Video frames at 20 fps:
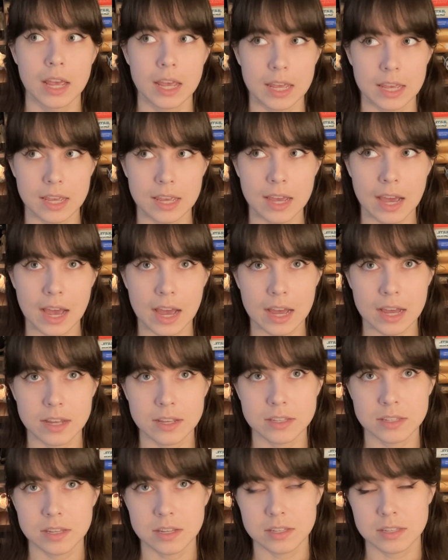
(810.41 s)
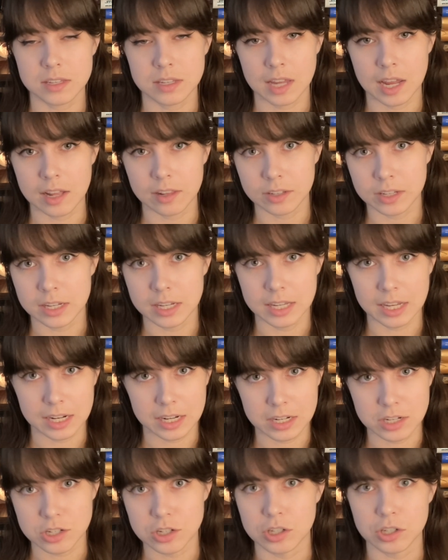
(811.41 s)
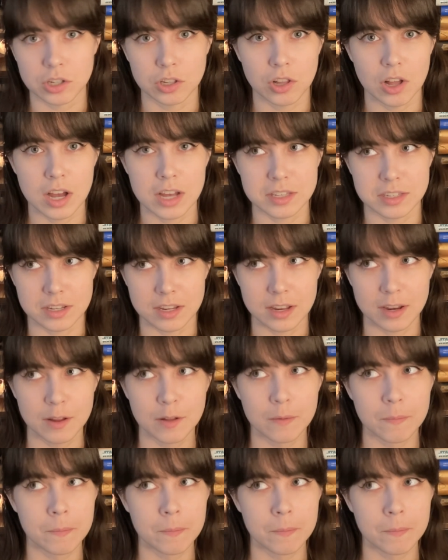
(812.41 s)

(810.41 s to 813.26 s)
He has Skelly get into the closet,